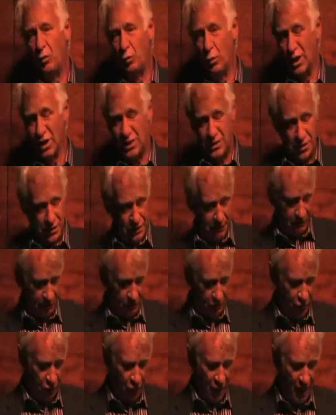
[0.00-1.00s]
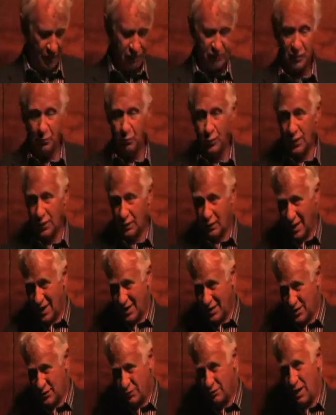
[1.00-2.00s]
which Kraft will
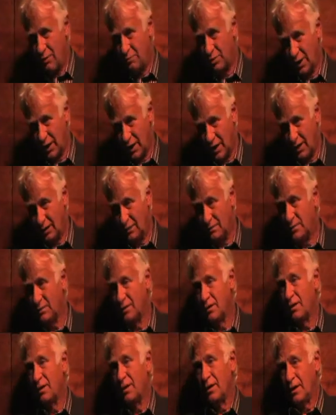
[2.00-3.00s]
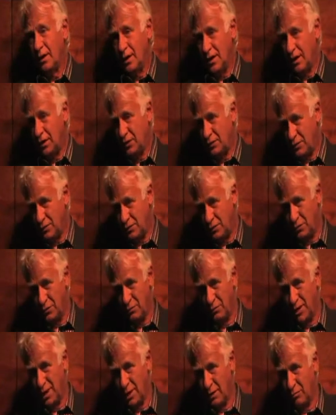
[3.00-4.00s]
extrapolate into
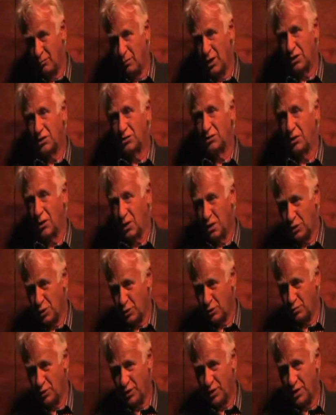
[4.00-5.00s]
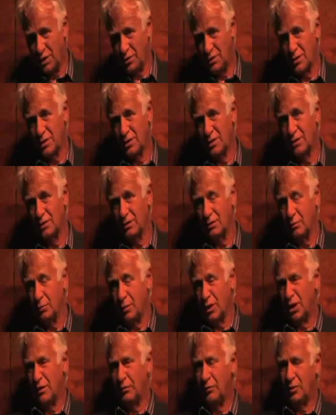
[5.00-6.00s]
their much larger production
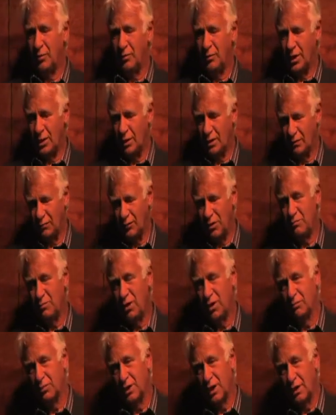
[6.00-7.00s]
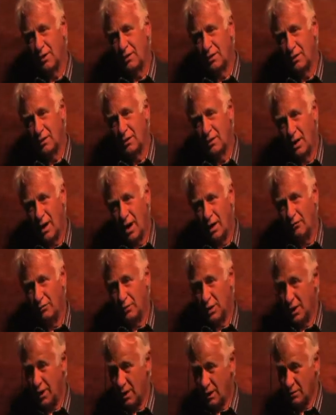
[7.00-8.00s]
in the Dominican Republic,
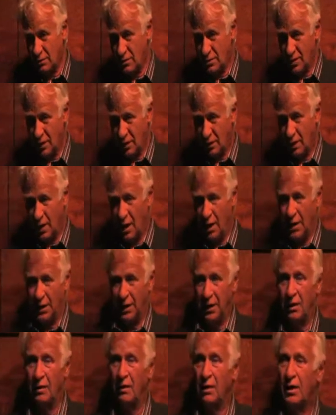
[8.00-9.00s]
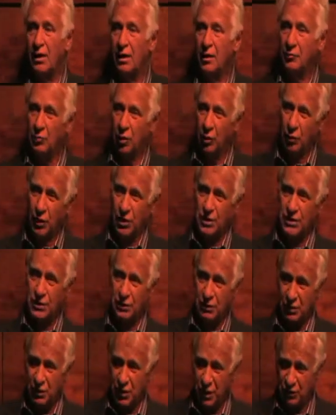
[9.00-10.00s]
Ivory Coast, and Ghana, but we're also
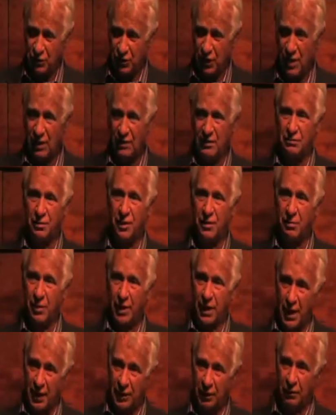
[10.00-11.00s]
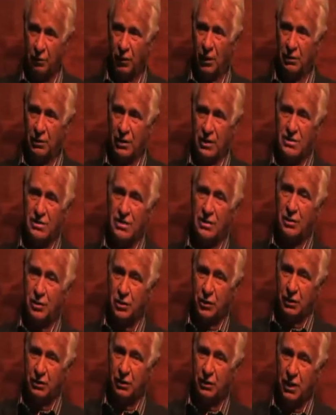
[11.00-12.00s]
doing trials with banana growers and
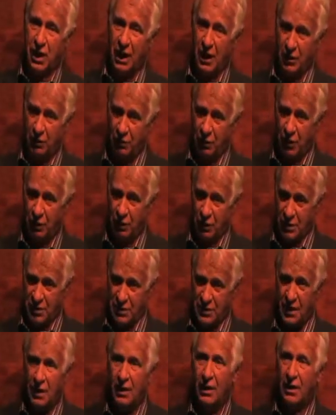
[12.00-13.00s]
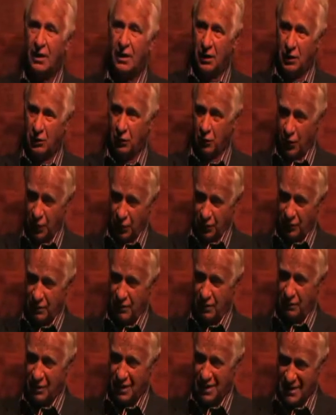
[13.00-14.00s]
sugarcane growers in order
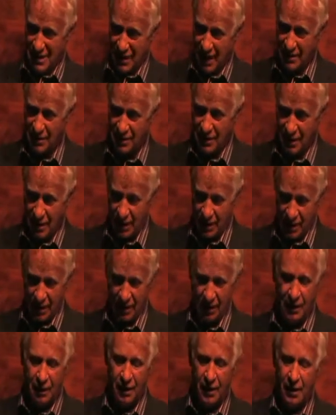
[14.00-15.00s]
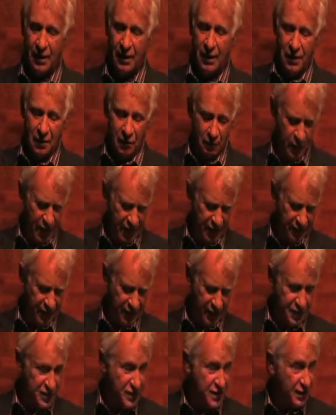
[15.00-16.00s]
to assess the
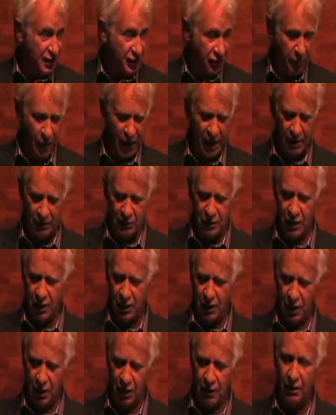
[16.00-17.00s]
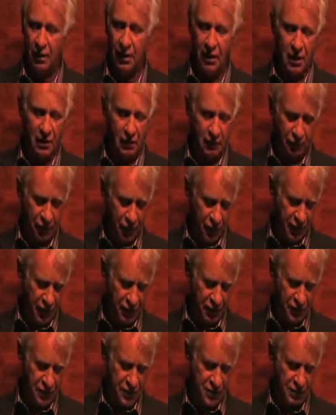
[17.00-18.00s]
benefits of biochar for
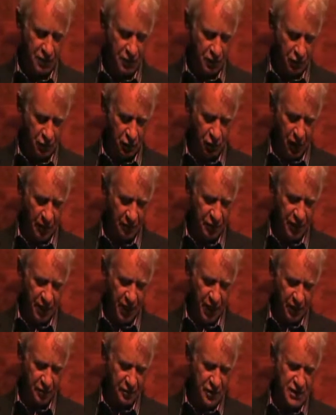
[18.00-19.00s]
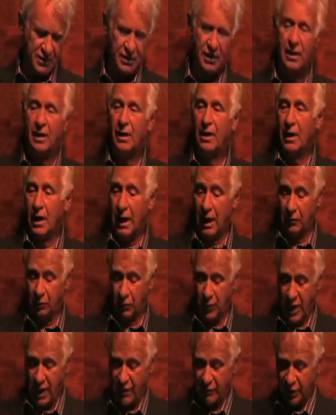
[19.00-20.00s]
those crop types. And
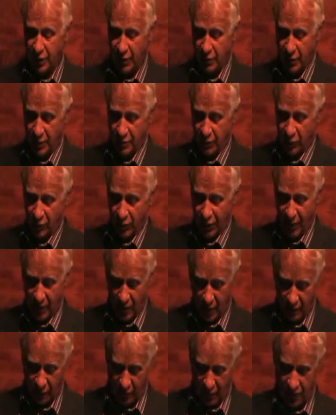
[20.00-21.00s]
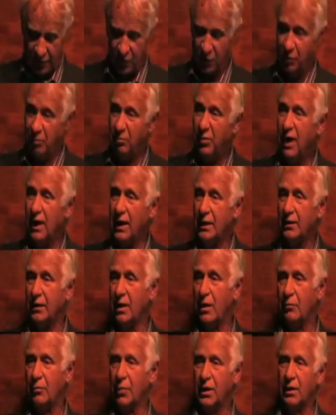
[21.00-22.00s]
we have an agreement with a company called Pine
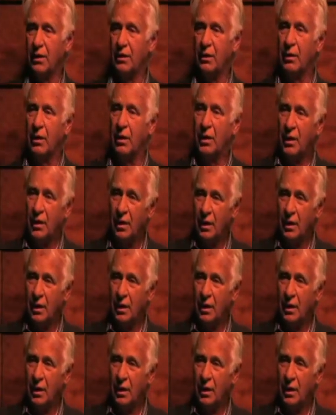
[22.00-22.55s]
Lumber